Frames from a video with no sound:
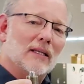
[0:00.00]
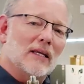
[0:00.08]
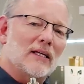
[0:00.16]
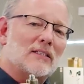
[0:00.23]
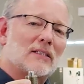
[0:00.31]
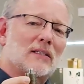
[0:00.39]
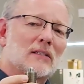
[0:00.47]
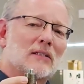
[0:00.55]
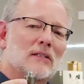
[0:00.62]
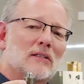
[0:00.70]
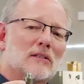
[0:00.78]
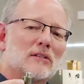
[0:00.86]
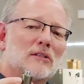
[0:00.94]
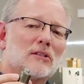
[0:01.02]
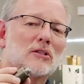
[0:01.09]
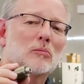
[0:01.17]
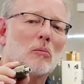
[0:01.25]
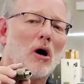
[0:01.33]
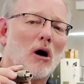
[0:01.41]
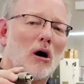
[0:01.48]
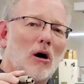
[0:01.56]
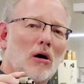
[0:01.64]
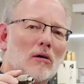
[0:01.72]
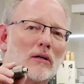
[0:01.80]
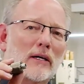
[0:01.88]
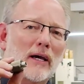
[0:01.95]
this
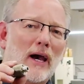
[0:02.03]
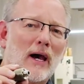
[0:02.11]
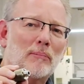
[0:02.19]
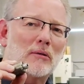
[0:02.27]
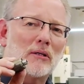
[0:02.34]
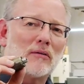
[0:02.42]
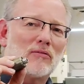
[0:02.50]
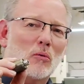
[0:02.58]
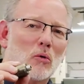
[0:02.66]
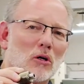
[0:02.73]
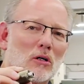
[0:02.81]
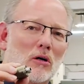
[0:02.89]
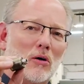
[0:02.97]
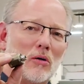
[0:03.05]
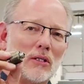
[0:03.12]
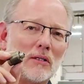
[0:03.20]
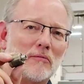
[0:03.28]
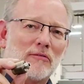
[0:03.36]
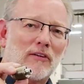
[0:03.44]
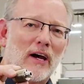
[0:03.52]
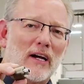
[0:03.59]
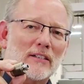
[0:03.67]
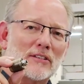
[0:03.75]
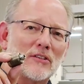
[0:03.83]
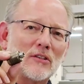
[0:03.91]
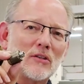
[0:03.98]
small captive work holding
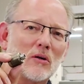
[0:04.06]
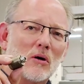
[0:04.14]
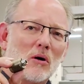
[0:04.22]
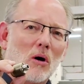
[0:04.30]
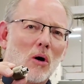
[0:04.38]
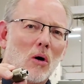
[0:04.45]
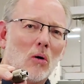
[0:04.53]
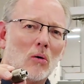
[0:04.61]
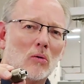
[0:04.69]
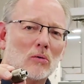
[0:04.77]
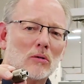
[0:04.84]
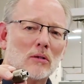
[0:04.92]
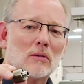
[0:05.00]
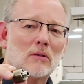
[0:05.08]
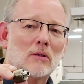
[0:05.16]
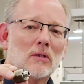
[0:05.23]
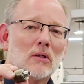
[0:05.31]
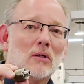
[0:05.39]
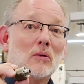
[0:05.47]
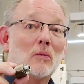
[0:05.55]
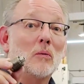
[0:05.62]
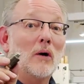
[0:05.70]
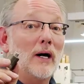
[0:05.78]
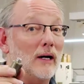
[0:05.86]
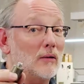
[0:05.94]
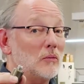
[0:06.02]
fastener hold?
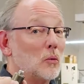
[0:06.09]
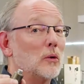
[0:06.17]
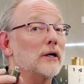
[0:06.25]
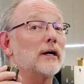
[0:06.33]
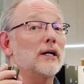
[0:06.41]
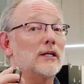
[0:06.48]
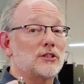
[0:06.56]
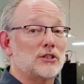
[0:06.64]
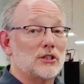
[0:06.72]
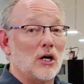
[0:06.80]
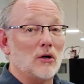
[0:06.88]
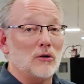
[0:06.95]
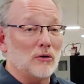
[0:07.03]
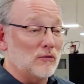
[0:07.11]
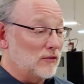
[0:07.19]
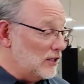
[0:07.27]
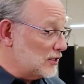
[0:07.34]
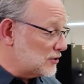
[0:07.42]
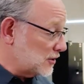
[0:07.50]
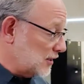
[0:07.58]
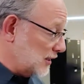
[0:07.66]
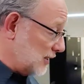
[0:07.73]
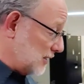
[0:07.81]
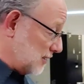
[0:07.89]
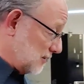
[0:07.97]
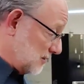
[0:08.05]
Well, we're going to show you visually